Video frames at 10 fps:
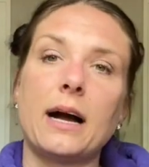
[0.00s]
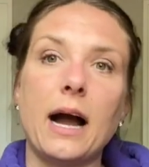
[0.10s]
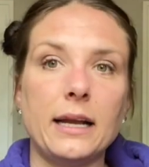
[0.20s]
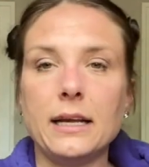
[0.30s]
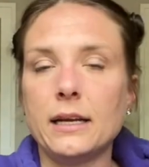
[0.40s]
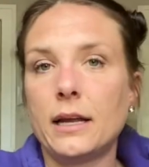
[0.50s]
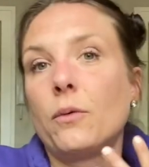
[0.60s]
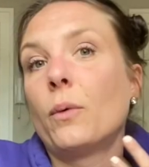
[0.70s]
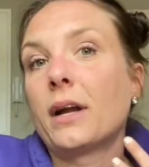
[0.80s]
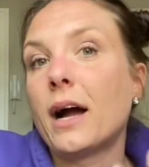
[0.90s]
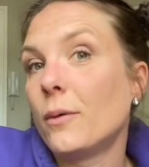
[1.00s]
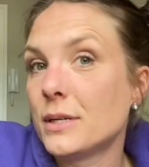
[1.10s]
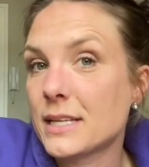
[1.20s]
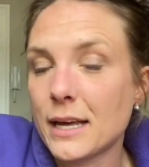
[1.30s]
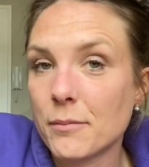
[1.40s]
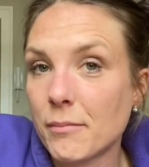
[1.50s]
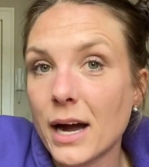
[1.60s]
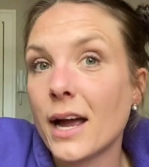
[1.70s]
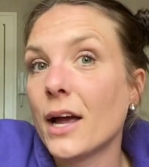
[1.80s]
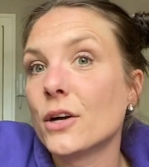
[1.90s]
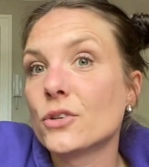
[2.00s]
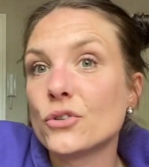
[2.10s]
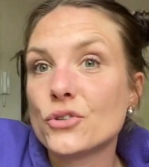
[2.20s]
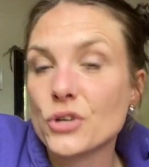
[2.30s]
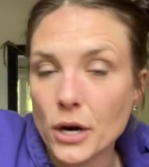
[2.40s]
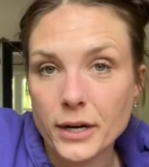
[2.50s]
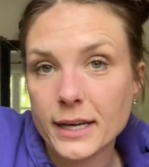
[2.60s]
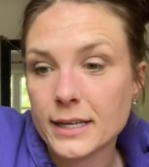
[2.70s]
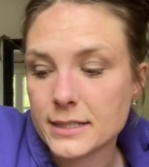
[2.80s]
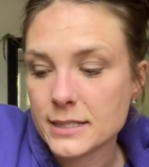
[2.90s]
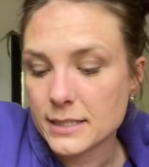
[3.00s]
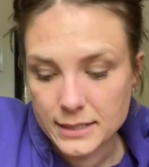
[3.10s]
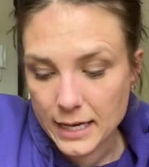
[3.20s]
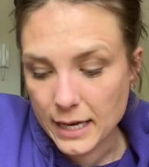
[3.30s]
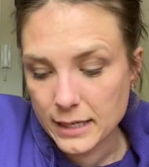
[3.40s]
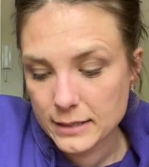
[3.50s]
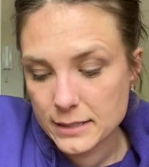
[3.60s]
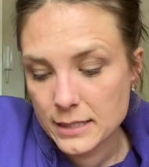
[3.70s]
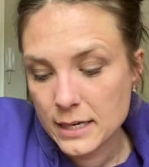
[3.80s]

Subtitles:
I needed when I was in my darkest days.